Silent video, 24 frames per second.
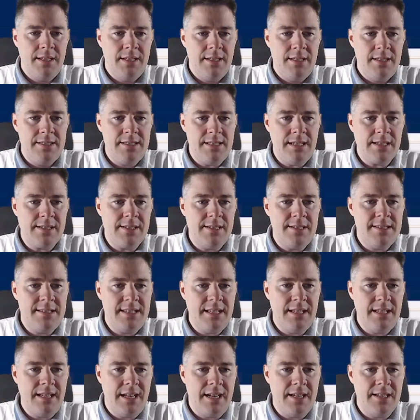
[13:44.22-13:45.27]
It's actually
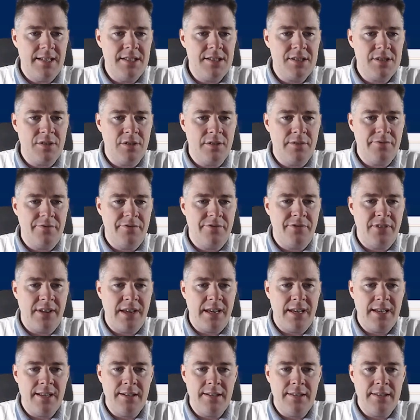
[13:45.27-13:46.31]
said uninstall
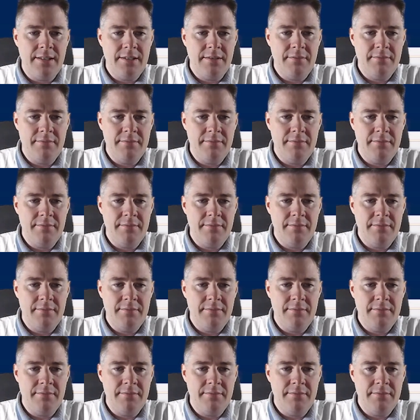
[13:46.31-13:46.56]
failed.